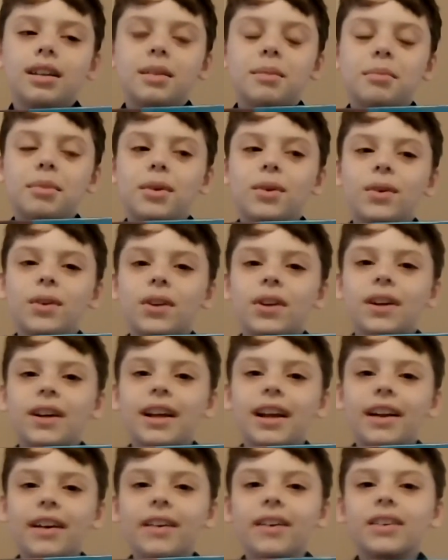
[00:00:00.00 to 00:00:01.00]
build your
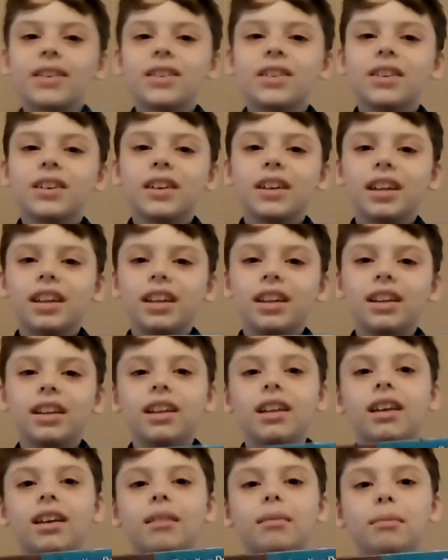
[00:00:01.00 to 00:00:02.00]
character and
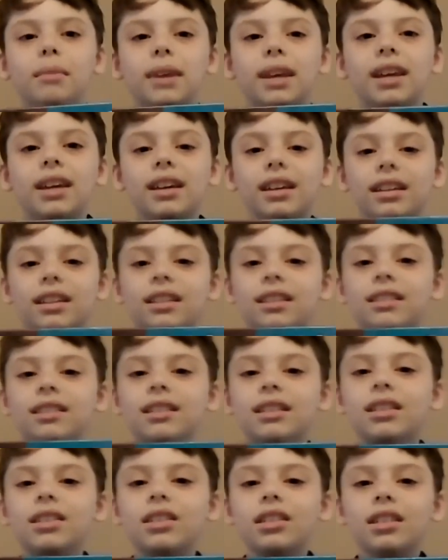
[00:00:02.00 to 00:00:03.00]
make
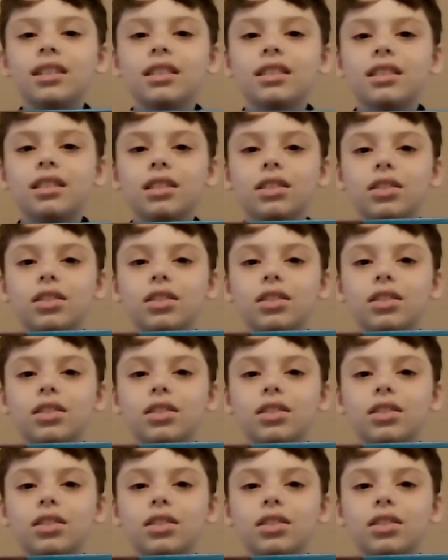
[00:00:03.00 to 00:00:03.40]
decisions,